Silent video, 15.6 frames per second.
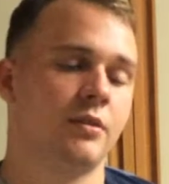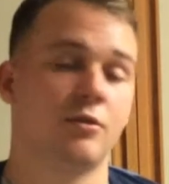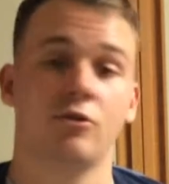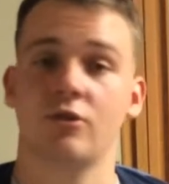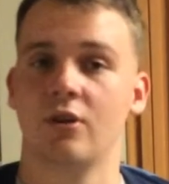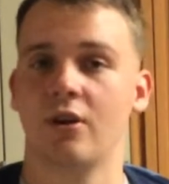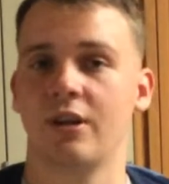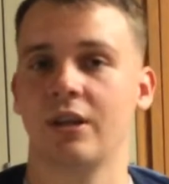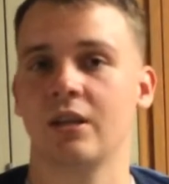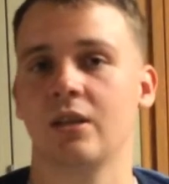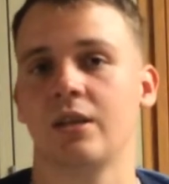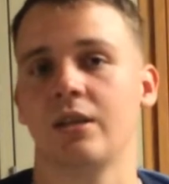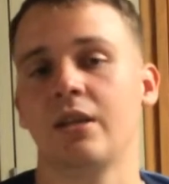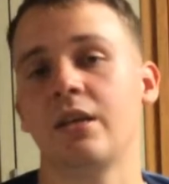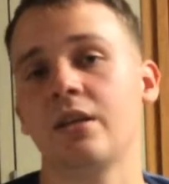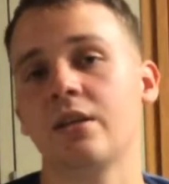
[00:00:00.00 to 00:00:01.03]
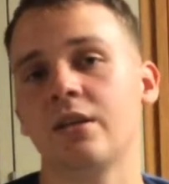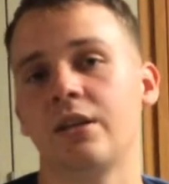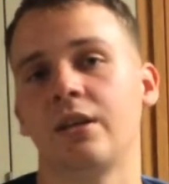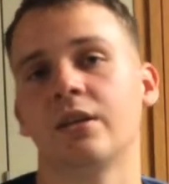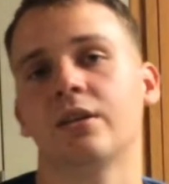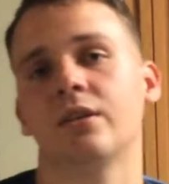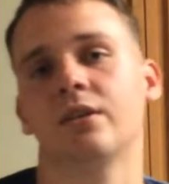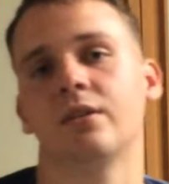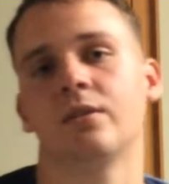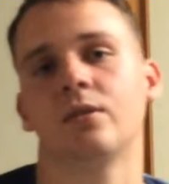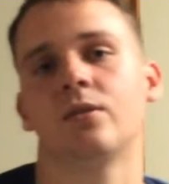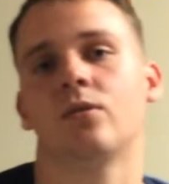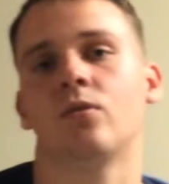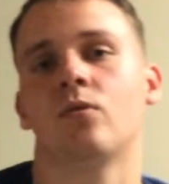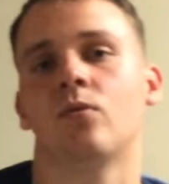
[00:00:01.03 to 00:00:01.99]
Starting at the ending.
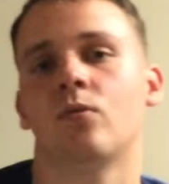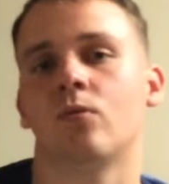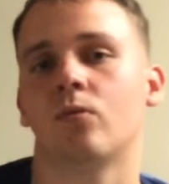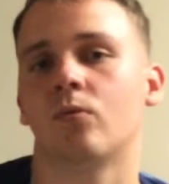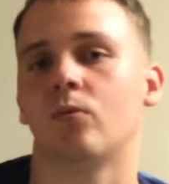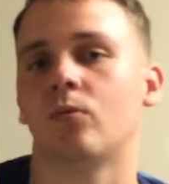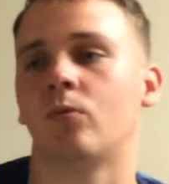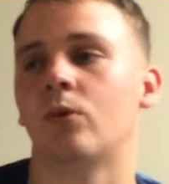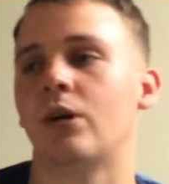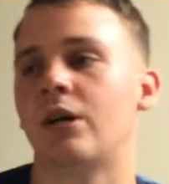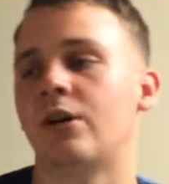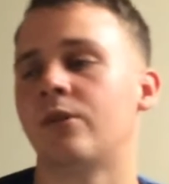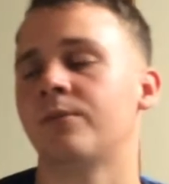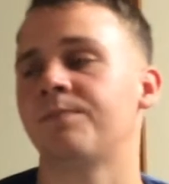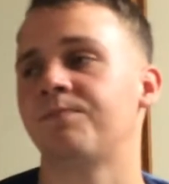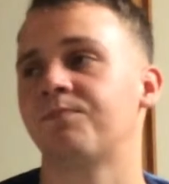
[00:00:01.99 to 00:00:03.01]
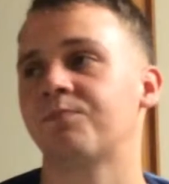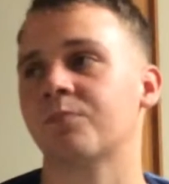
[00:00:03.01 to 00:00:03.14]
Well,